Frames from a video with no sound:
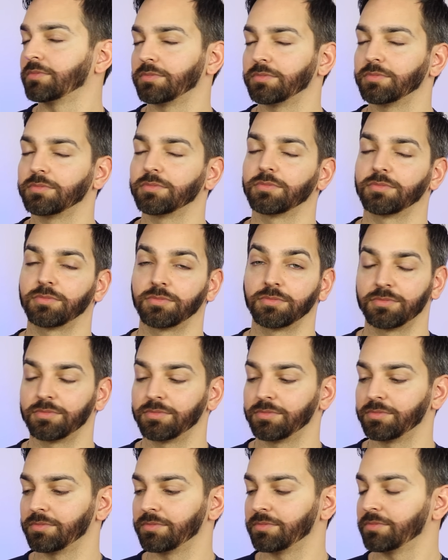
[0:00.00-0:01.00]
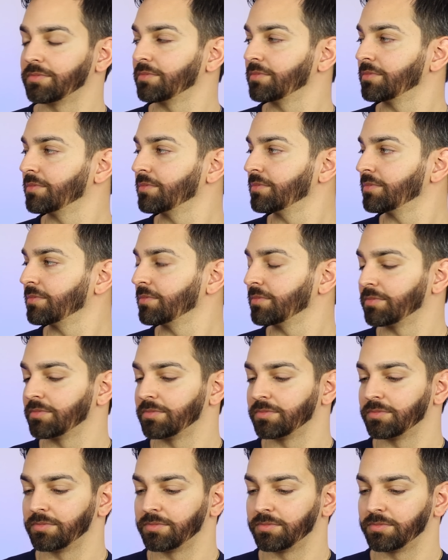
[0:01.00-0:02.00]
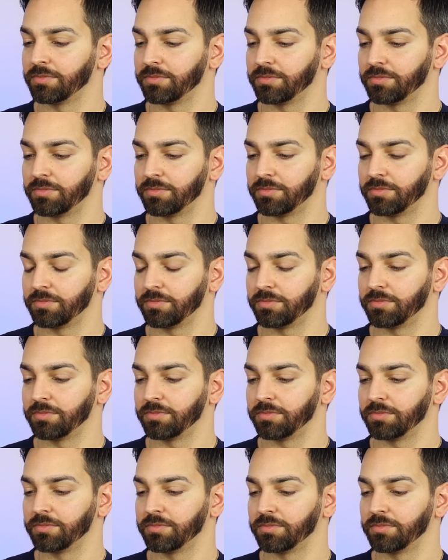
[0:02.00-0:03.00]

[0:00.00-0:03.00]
This person isn't speaking.